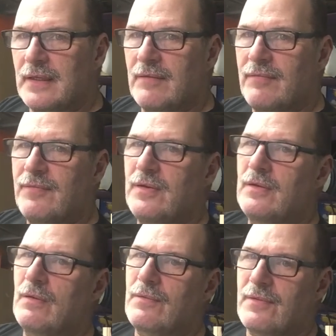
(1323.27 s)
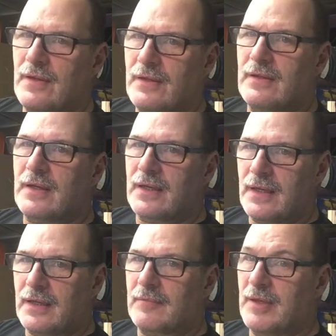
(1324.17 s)
if you don't think you
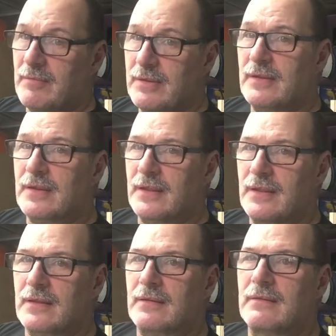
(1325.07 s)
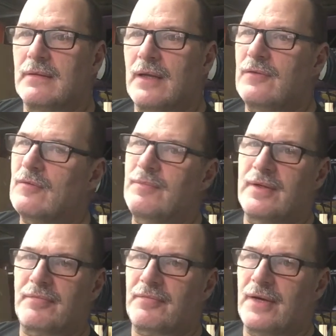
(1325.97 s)
can, maybe you can. And don't be
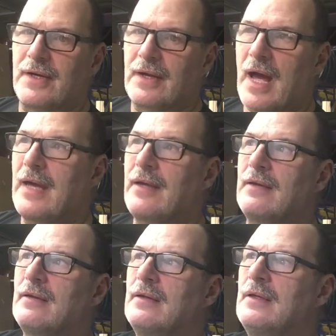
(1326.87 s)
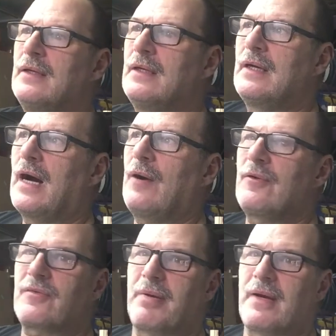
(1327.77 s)
afraid. I
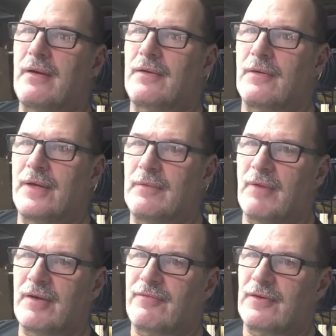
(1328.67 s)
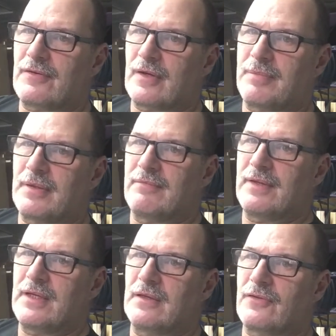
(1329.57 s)
was paranoid in my first couple of
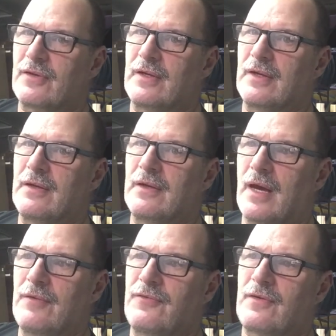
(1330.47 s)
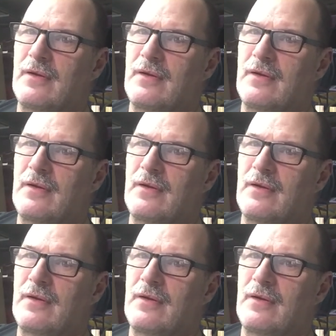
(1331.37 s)
videos I did. I'm